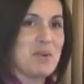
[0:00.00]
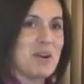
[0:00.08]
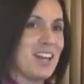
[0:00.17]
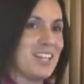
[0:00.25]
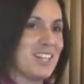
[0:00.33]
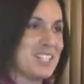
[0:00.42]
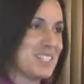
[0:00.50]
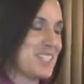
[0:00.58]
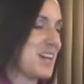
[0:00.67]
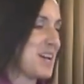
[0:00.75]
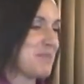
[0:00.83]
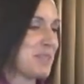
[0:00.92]
the potty, lots of
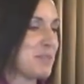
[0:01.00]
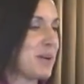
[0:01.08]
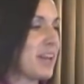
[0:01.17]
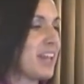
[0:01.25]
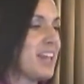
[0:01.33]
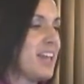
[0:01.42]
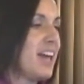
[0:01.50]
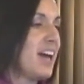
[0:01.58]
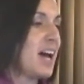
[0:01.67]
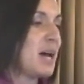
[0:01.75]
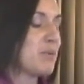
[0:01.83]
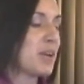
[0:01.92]
time on the potty.
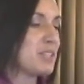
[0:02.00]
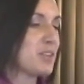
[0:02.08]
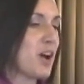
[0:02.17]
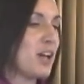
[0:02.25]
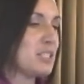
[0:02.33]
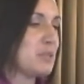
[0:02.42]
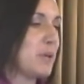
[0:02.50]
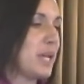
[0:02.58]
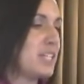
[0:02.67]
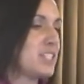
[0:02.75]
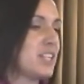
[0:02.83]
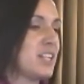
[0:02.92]
Okay, so
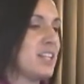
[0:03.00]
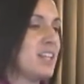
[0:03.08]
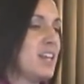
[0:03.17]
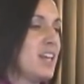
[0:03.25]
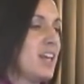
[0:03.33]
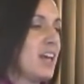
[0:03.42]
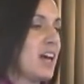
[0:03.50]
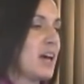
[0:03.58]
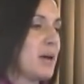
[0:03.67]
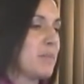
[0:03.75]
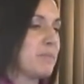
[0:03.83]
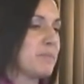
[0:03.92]
constipation
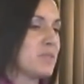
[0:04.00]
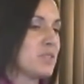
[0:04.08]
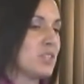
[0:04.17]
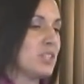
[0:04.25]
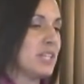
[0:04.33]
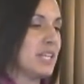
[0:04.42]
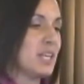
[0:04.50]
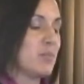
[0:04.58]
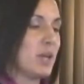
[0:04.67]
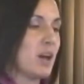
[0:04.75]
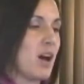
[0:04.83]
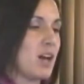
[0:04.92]
certainly can
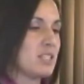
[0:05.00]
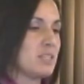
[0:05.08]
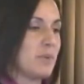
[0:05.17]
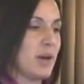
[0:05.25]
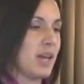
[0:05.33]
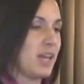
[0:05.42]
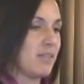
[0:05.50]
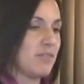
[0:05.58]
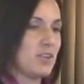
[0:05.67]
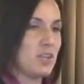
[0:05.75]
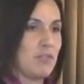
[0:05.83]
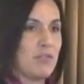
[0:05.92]
be caused by a
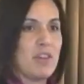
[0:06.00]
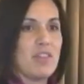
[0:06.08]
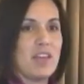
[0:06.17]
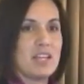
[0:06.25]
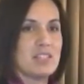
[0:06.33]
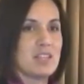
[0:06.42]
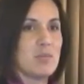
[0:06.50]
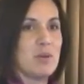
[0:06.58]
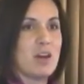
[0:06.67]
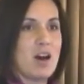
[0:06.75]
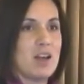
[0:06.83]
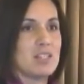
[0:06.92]
few different things. It can
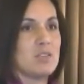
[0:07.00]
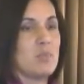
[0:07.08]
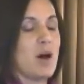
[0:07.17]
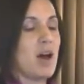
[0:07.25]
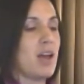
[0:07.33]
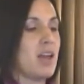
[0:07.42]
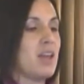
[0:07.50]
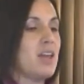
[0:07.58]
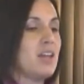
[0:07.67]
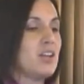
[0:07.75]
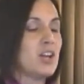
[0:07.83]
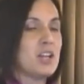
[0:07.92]
be caused by
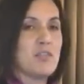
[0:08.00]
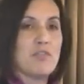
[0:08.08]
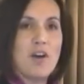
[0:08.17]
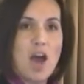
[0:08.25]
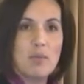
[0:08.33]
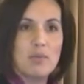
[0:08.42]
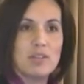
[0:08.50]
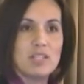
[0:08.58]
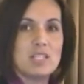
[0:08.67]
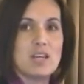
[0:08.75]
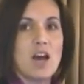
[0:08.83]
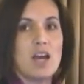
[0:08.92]
not enough fiber in
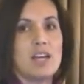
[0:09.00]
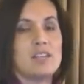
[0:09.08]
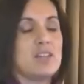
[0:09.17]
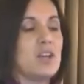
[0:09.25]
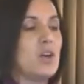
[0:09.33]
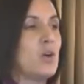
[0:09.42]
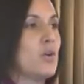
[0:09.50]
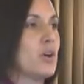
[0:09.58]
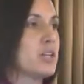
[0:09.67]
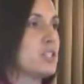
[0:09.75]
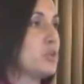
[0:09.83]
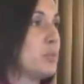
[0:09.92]
the diet,
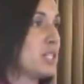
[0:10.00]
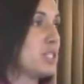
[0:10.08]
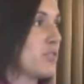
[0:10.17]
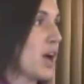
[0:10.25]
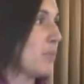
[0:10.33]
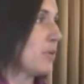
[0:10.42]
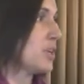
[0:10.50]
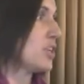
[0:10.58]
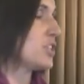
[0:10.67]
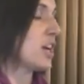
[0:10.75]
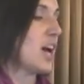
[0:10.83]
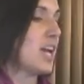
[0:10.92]
or too much fiber in
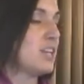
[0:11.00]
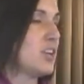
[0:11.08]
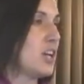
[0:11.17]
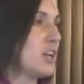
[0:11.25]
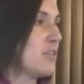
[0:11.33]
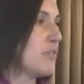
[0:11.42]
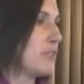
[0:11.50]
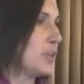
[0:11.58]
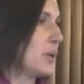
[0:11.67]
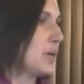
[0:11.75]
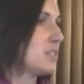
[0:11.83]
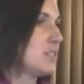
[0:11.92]
your diet, not enough
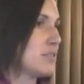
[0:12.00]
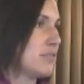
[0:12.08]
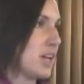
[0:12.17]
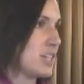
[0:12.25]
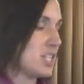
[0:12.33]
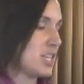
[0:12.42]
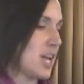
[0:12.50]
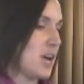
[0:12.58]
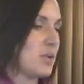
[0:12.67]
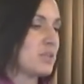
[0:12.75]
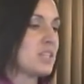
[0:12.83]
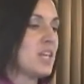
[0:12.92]
fluids to flush it
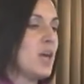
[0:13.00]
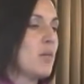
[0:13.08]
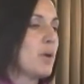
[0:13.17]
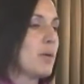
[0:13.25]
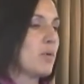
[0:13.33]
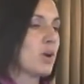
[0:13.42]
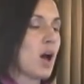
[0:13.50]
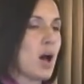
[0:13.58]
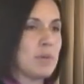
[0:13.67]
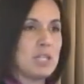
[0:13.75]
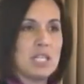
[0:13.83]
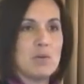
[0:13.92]
out. But more
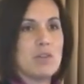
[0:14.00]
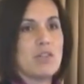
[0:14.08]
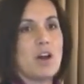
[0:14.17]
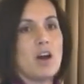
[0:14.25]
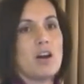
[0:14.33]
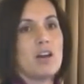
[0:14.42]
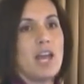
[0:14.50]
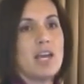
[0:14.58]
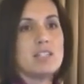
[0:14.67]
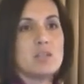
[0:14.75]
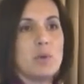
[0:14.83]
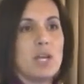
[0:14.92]
commonly with our
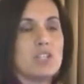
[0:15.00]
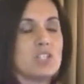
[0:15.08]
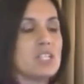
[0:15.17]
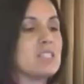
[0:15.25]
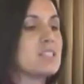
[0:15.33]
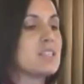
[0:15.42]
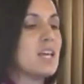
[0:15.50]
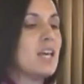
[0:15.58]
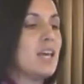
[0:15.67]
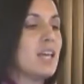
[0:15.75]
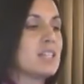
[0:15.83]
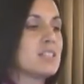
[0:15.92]
cancer patients,
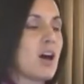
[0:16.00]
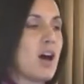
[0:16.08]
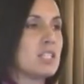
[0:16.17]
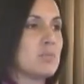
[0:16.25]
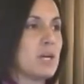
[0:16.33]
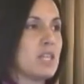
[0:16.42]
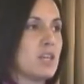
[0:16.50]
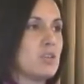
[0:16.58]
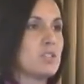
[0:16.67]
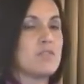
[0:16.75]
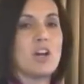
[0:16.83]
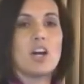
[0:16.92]
it's caused by the
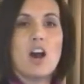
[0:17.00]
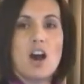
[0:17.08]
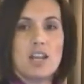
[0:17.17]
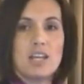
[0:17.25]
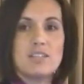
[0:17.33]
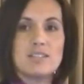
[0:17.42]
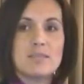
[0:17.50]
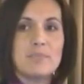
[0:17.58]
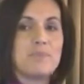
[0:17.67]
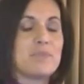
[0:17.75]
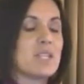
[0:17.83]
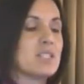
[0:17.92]
use of narcotics.
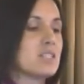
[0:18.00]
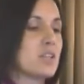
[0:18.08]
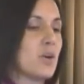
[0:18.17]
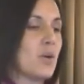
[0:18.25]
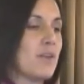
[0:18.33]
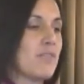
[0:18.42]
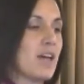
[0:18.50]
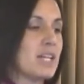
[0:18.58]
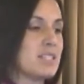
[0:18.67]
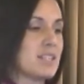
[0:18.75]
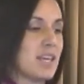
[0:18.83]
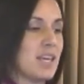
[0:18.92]
So if
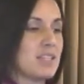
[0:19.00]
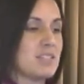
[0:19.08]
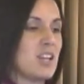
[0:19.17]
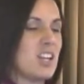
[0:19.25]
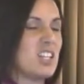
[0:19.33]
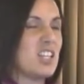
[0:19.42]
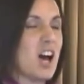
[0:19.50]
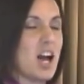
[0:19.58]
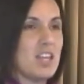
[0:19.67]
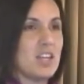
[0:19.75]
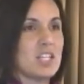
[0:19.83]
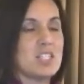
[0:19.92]
that's the case, not a
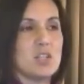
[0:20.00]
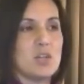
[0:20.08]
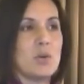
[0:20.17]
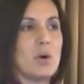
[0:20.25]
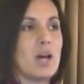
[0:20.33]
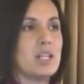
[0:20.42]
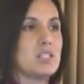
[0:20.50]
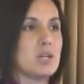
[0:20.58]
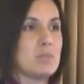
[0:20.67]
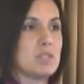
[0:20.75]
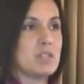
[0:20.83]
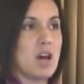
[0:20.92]
lot you can do in
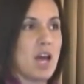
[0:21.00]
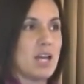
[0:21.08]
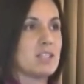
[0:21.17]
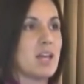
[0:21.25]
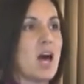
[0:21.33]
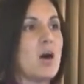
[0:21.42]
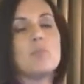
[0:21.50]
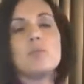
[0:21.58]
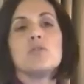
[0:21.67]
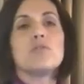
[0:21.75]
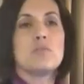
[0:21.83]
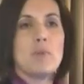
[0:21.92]
terms of diet to help
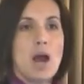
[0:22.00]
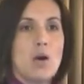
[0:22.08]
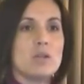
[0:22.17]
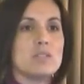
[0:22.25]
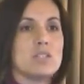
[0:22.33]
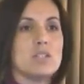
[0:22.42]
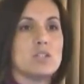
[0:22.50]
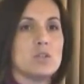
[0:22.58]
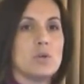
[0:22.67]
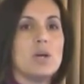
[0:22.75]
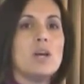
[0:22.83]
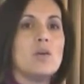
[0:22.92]
move the bowels. You
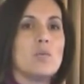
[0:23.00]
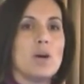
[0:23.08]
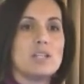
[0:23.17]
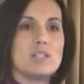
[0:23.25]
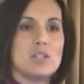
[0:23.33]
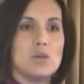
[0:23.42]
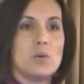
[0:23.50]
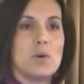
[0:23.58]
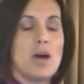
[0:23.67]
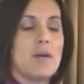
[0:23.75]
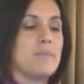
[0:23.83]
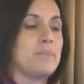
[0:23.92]
do want
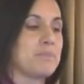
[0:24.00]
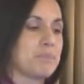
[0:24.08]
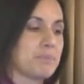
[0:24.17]
to